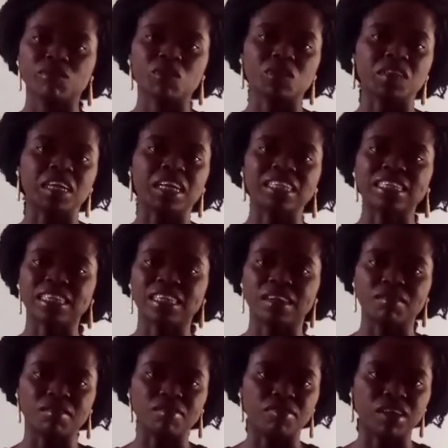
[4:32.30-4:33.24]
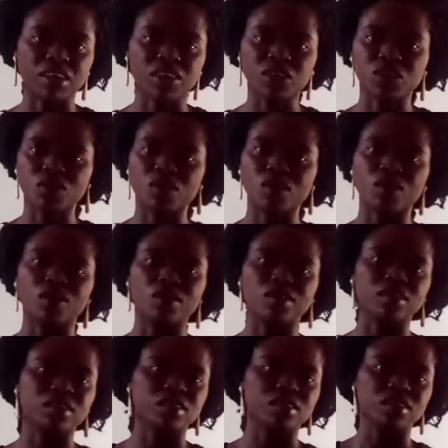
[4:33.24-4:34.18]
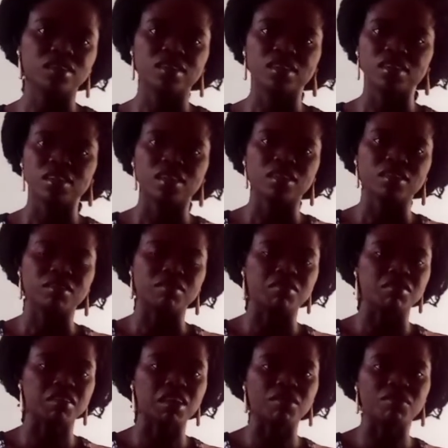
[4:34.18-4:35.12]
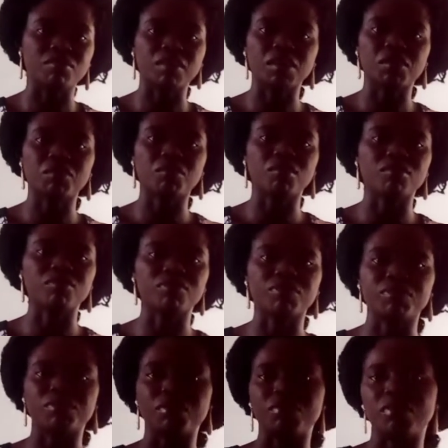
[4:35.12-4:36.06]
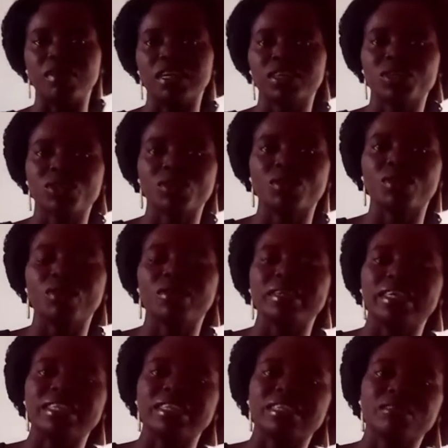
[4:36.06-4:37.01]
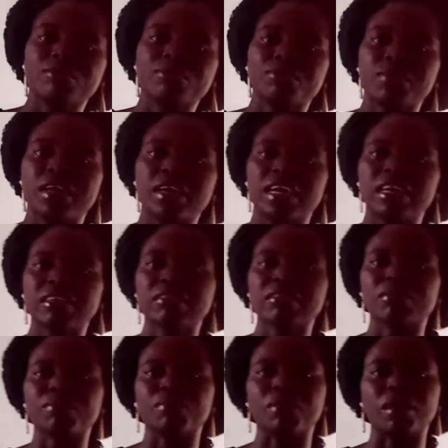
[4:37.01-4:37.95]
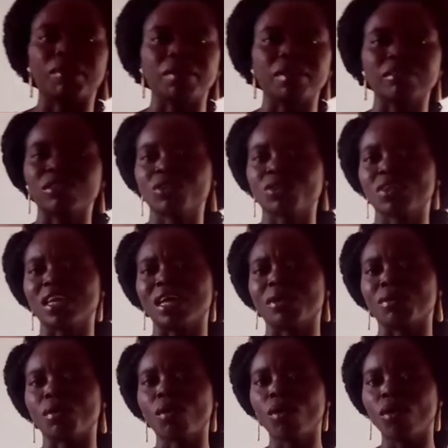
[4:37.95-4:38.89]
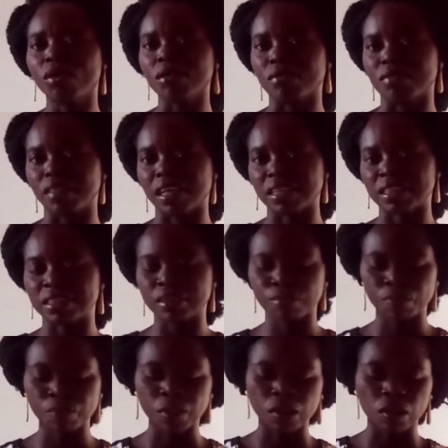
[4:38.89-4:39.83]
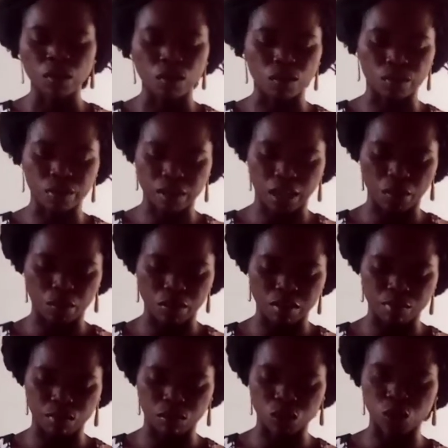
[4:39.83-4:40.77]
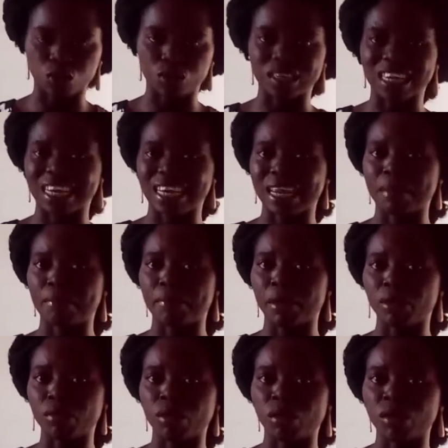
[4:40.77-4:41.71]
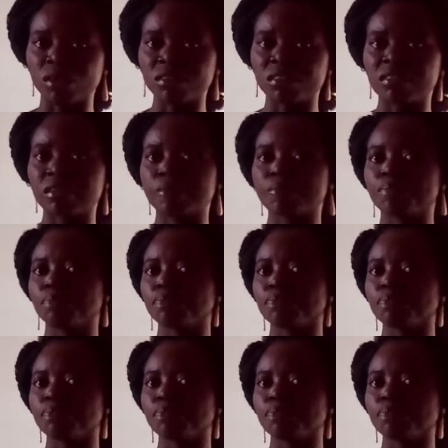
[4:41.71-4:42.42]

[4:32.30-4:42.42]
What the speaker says: total internal reflection, sine of angle of reflection, interference, polarization, and all of that under wave motion. And then mirrors,